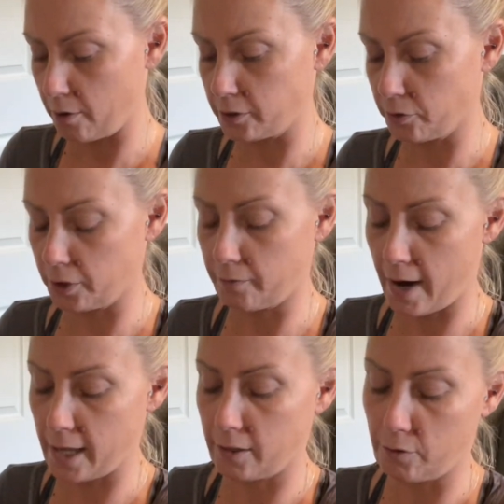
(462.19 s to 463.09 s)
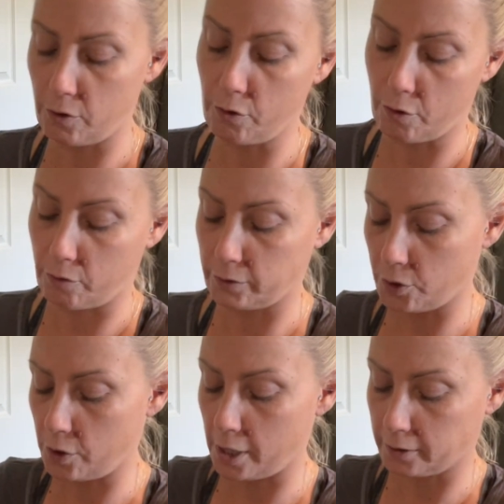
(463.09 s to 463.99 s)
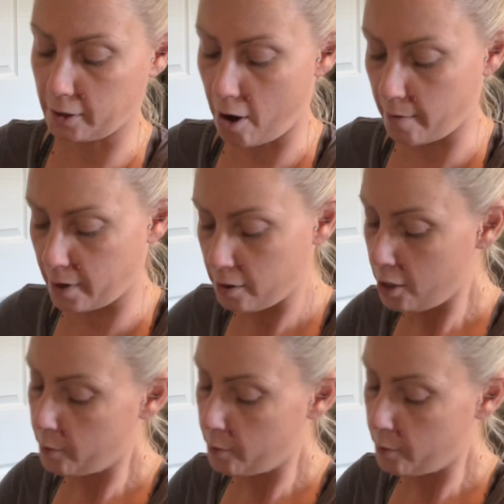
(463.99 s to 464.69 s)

It's only right. You don't dole out the karma.